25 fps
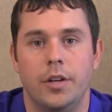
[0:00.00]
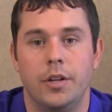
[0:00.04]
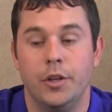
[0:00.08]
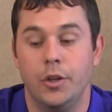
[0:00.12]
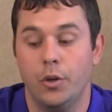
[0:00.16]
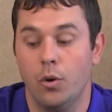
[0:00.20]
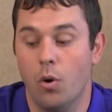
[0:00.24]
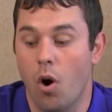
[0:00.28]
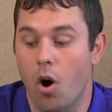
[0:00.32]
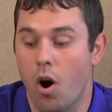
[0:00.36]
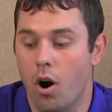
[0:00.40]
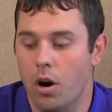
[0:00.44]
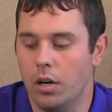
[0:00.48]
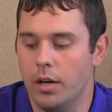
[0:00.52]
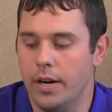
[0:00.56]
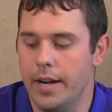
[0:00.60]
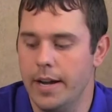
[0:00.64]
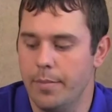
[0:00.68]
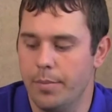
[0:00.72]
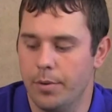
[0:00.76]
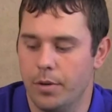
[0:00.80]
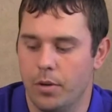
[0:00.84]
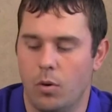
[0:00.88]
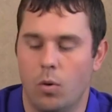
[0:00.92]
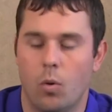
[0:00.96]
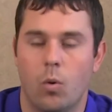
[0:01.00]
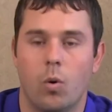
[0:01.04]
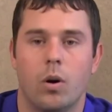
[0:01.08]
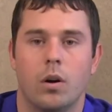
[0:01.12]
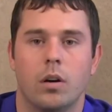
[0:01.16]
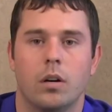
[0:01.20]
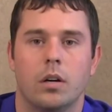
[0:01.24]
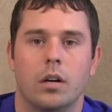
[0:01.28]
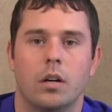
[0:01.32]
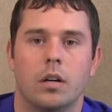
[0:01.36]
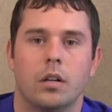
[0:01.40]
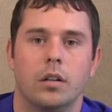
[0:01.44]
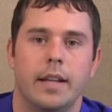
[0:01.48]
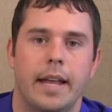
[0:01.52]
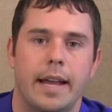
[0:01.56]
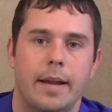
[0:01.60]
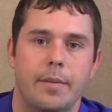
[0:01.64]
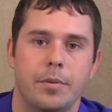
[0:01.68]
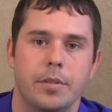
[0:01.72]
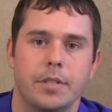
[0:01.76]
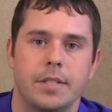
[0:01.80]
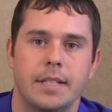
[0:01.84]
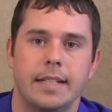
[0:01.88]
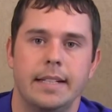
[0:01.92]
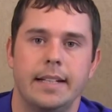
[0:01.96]
You are able to order
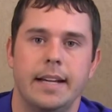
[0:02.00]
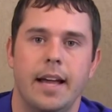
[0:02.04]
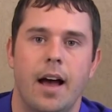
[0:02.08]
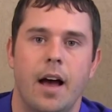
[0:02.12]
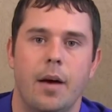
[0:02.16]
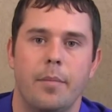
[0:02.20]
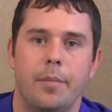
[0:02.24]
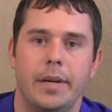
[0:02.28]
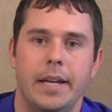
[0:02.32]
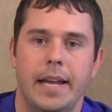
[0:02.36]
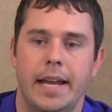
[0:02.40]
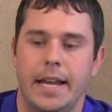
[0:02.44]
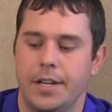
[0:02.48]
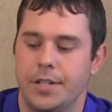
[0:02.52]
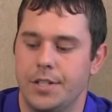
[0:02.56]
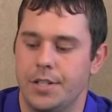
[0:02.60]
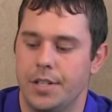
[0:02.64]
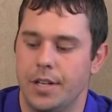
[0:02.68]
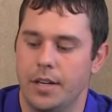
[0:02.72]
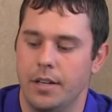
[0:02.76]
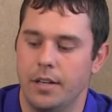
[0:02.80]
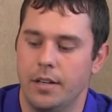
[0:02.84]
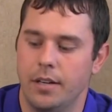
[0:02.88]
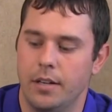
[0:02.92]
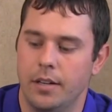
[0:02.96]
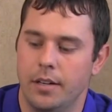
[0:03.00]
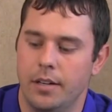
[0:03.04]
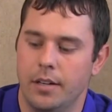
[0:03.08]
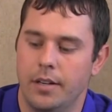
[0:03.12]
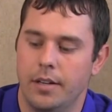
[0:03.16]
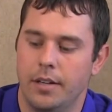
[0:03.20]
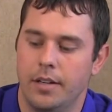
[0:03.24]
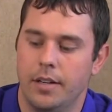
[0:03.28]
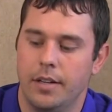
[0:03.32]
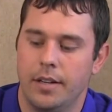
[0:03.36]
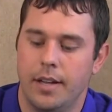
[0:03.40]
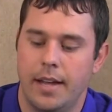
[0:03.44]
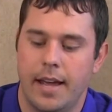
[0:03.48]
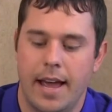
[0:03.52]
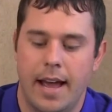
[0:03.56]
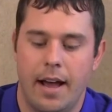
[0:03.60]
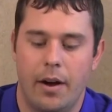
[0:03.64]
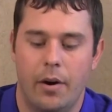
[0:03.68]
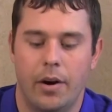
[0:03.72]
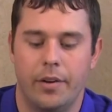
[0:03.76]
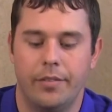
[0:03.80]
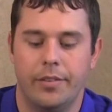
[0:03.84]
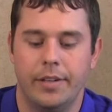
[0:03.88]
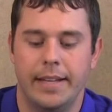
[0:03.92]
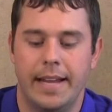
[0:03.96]
labels in combination.
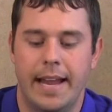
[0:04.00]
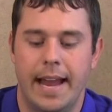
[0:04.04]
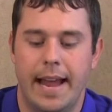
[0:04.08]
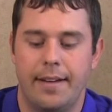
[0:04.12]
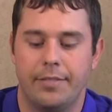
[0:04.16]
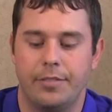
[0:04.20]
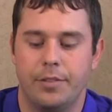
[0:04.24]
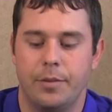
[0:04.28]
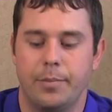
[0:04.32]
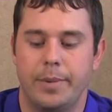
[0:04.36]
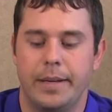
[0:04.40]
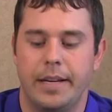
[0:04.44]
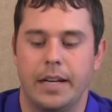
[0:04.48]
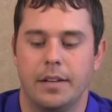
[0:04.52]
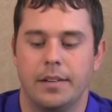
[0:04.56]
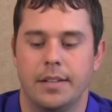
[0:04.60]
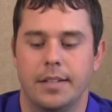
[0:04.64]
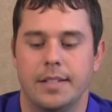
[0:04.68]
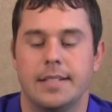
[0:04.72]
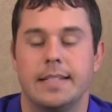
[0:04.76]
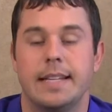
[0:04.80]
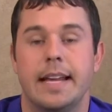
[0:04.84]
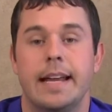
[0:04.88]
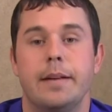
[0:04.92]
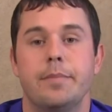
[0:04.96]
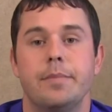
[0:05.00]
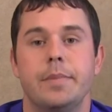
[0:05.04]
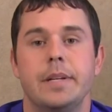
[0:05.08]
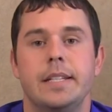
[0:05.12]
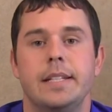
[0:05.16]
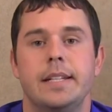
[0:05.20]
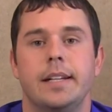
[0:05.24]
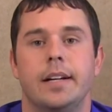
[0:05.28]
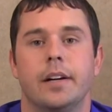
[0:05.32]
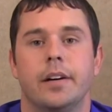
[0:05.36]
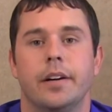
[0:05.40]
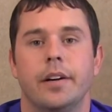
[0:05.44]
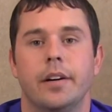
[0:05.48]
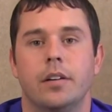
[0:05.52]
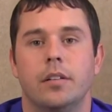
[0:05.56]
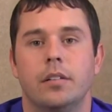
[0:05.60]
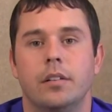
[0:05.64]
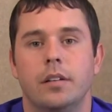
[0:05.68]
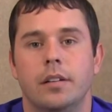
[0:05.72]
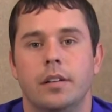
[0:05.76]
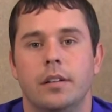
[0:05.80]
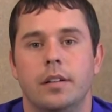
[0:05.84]
However, they have to be on the same material,